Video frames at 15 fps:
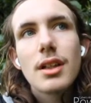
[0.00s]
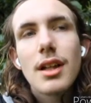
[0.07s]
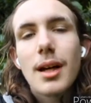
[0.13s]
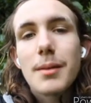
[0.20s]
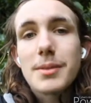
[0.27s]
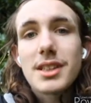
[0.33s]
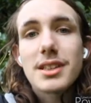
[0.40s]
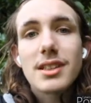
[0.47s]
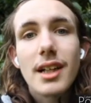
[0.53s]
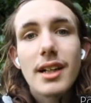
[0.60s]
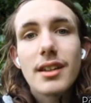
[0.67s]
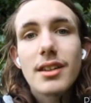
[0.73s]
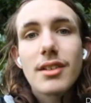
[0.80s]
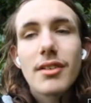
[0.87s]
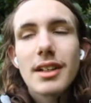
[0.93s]
I'm
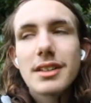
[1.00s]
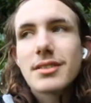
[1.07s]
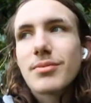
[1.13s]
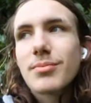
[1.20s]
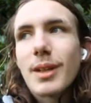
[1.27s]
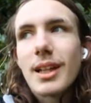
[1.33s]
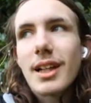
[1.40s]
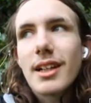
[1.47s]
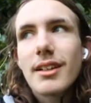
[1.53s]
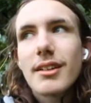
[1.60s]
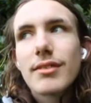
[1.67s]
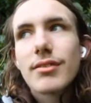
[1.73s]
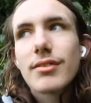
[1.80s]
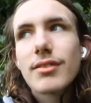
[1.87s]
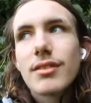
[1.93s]
deciding the rest of my
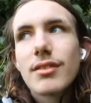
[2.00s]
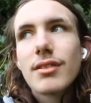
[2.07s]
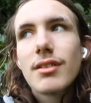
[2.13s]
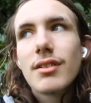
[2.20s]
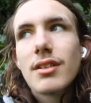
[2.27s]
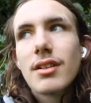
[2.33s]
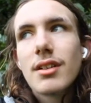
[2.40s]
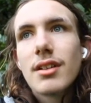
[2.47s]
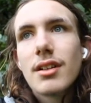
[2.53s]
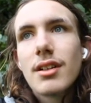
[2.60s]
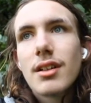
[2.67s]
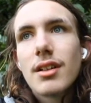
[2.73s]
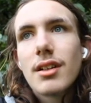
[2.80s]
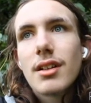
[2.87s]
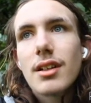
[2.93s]
life.
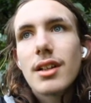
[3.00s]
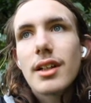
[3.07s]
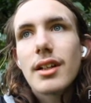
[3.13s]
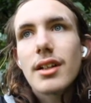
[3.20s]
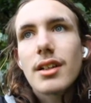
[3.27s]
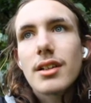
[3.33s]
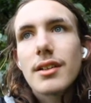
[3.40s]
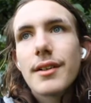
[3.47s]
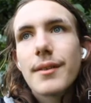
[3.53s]
Like,